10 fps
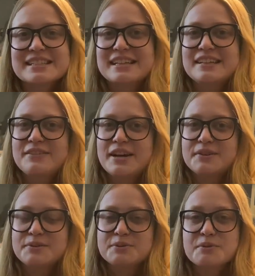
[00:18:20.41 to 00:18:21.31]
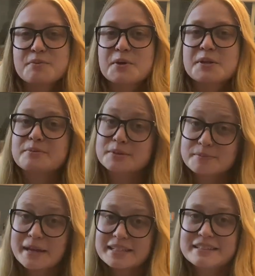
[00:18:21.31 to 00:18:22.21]
I love how it was from Hoyd's
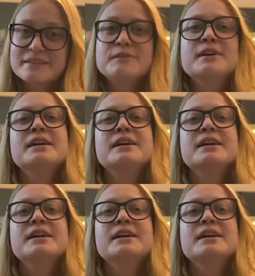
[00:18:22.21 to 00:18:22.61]
perspective.